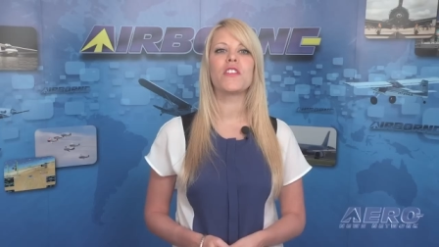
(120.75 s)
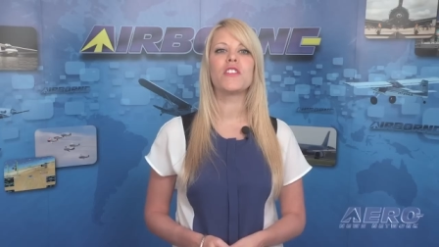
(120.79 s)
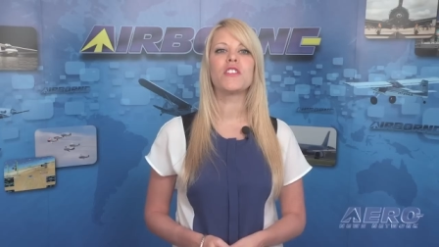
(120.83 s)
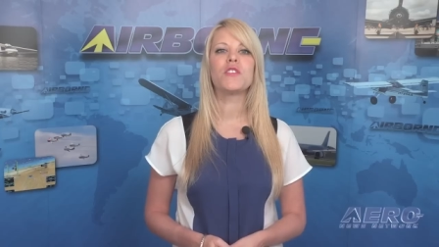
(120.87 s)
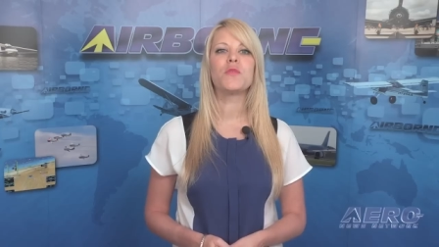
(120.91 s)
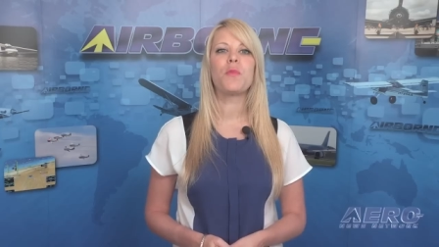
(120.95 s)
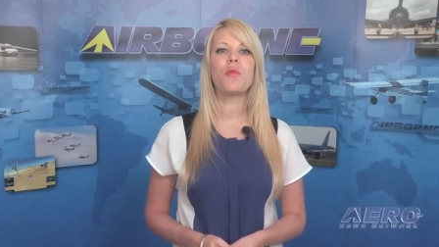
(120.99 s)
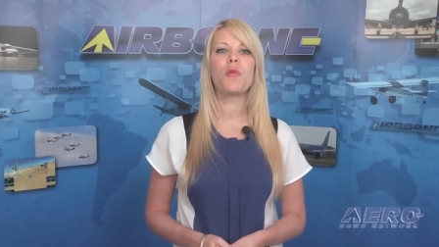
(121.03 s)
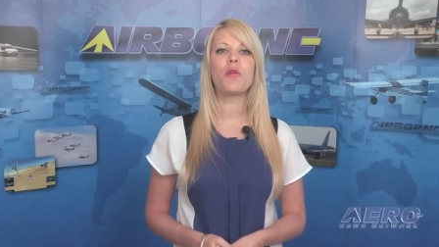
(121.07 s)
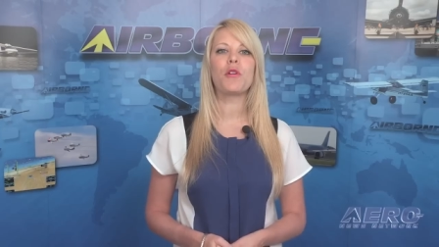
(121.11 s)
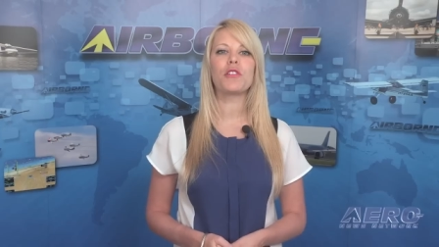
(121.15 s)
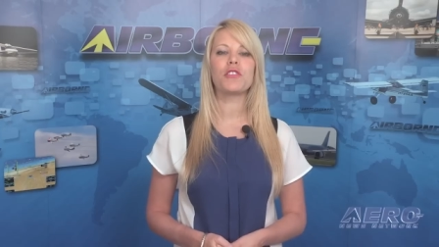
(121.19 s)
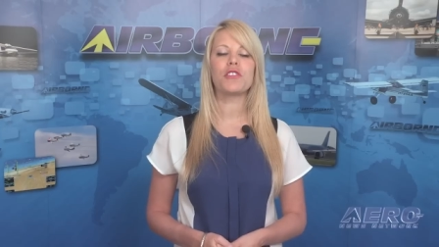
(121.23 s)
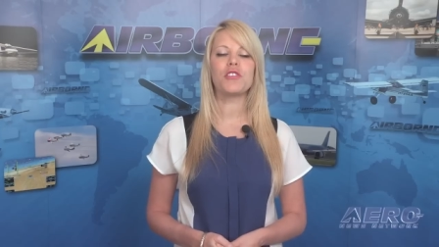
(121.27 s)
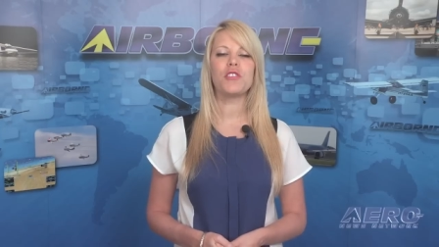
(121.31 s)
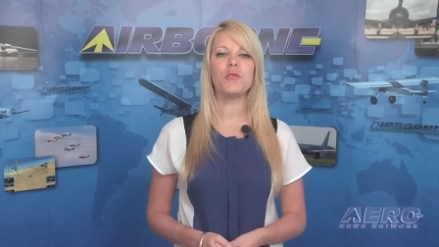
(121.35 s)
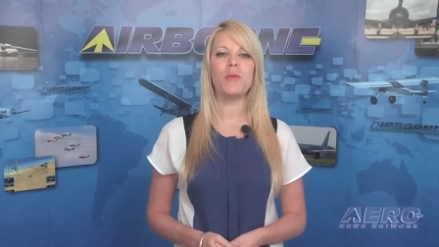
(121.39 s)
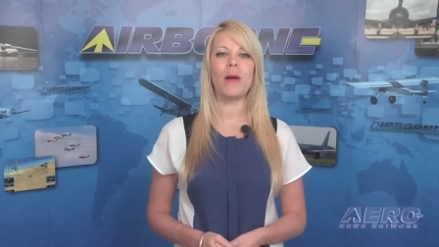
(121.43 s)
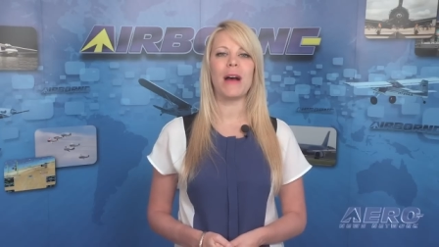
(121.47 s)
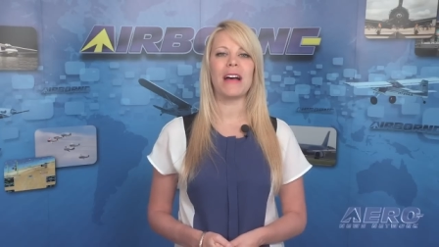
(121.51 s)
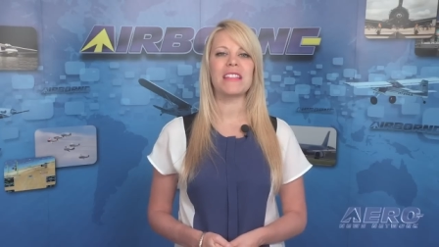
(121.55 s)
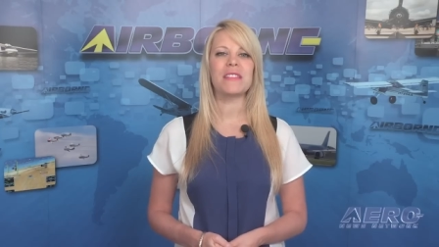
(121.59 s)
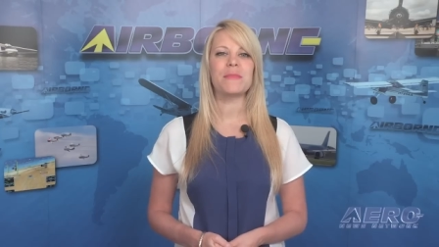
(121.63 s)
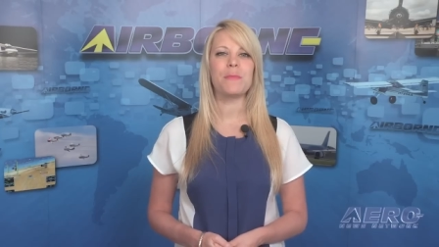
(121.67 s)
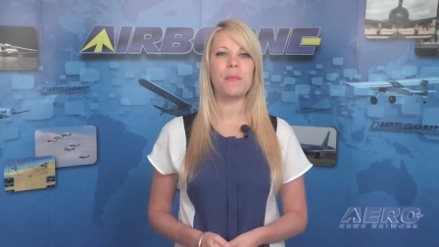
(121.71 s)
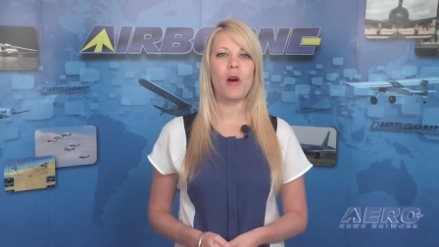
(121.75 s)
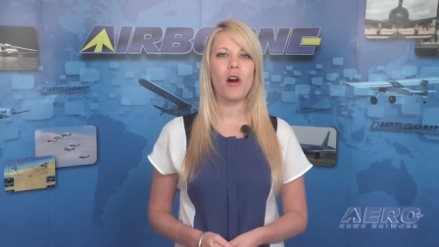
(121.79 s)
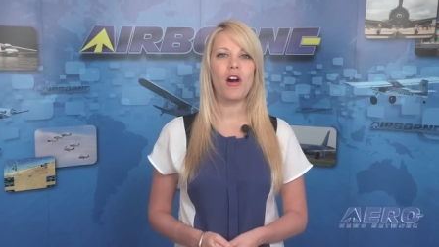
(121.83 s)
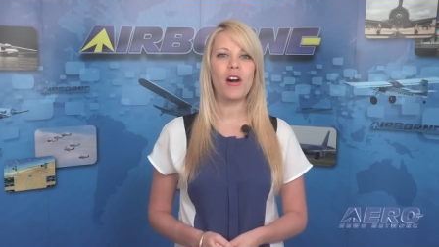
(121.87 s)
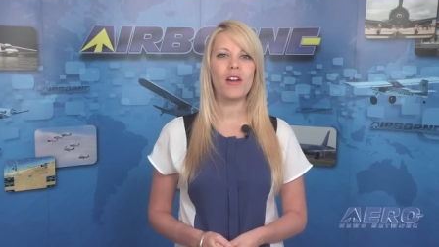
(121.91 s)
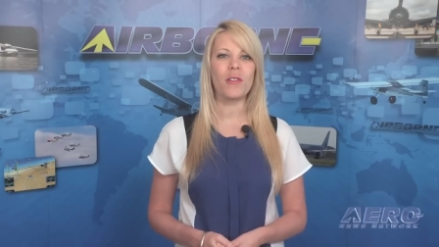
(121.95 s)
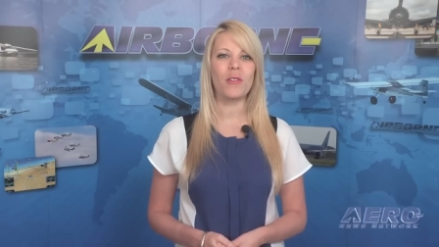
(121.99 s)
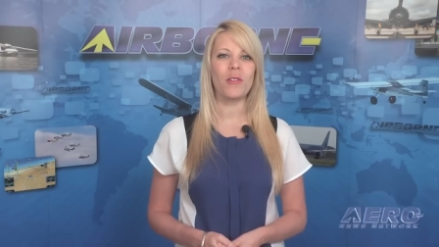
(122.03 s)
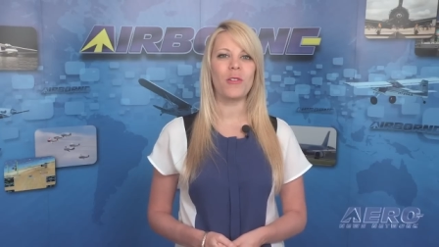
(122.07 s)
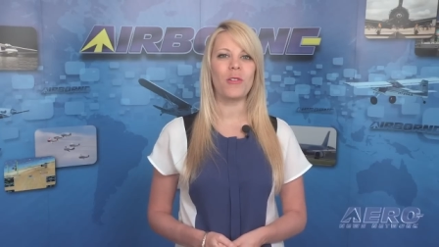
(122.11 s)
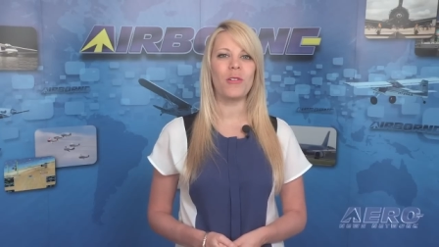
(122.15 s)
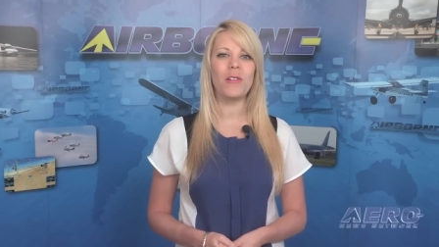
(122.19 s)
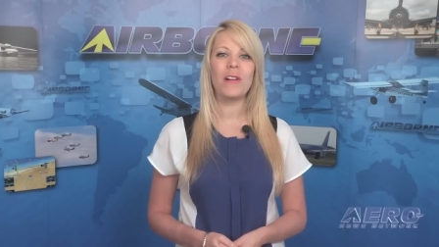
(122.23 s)
the Sport 2S
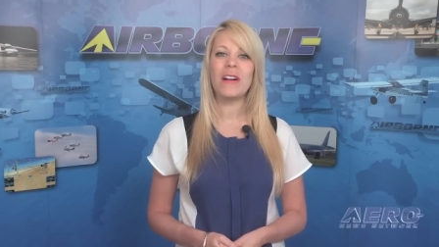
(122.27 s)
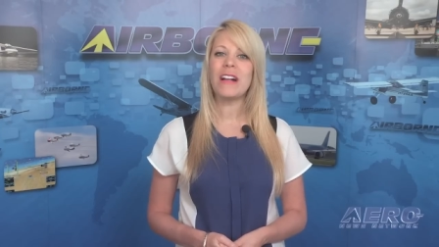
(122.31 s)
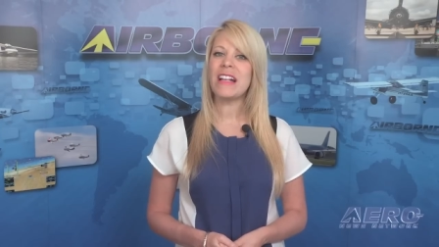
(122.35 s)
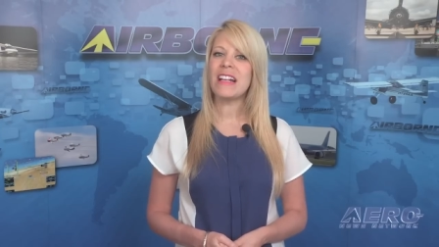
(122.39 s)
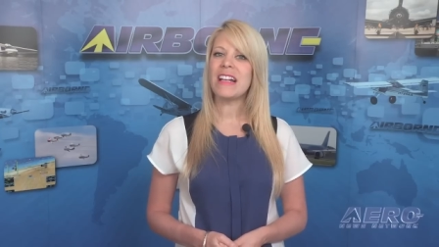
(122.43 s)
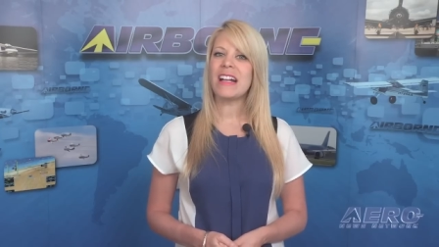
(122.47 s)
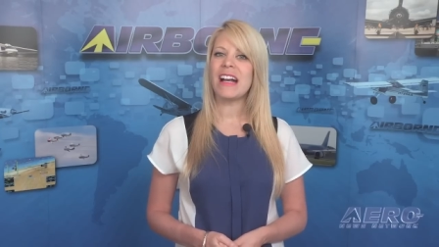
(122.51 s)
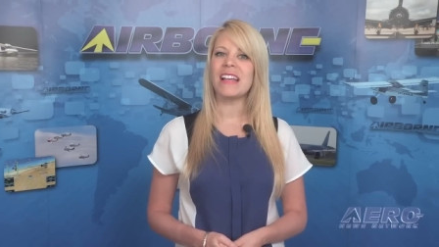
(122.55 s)
model